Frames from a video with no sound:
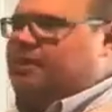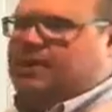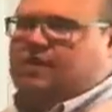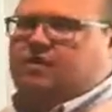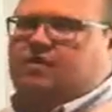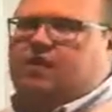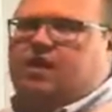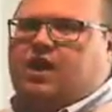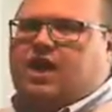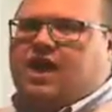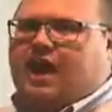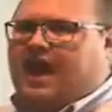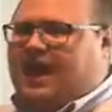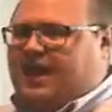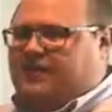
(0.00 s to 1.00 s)
being
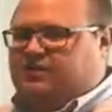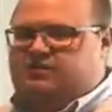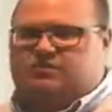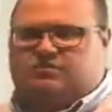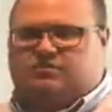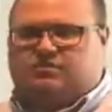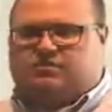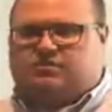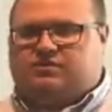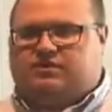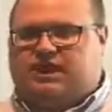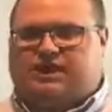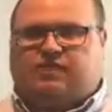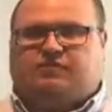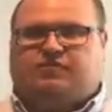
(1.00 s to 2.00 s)
hand
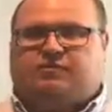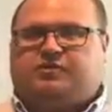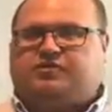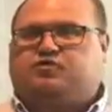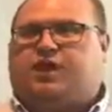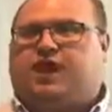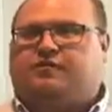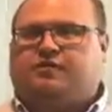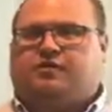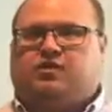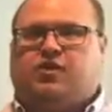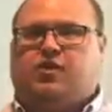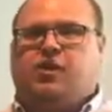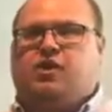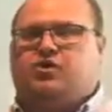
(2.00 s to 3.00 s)
taken from the
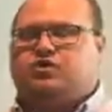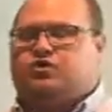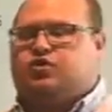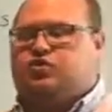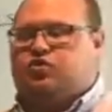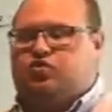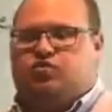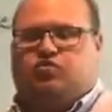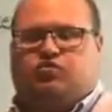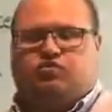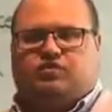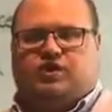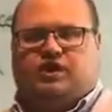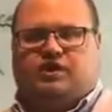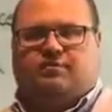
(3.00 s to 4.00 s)
driver to
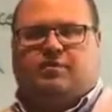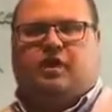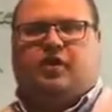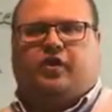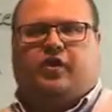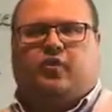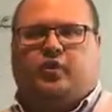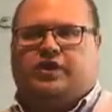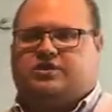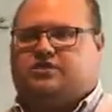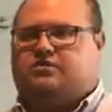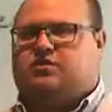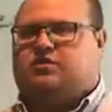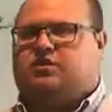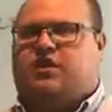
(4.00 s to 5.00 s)
the biller,
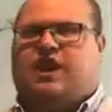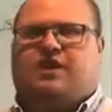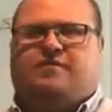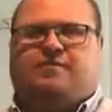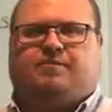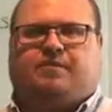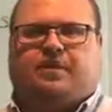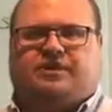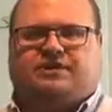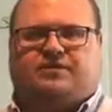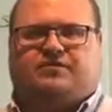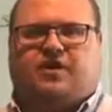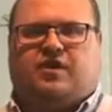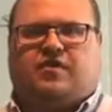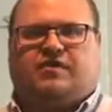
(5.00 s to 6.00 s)
which there's a lot of places
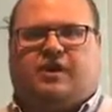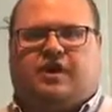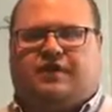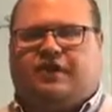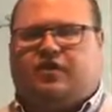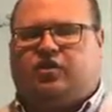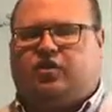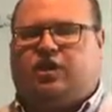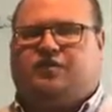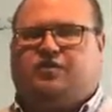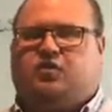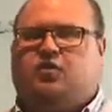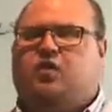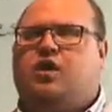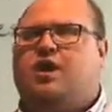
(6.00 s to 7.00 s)
for error there. They could give
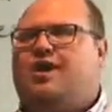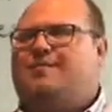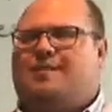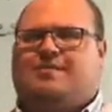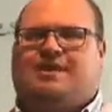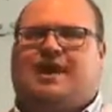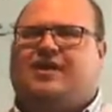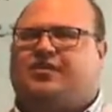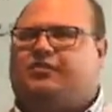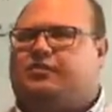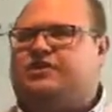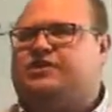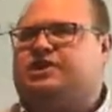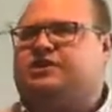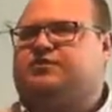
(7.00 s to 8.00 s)
you, maybe they had
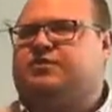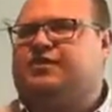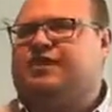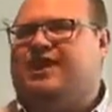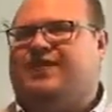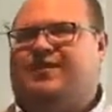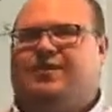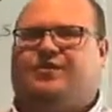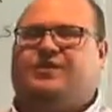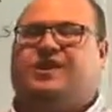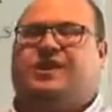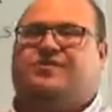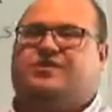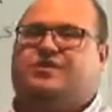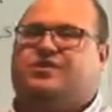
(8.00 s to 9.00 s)
3 sheets for the day and they only
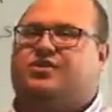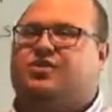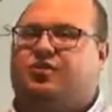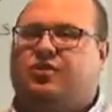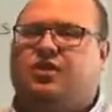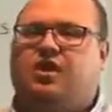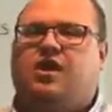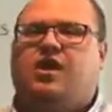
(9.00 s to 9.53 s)
gave you 2.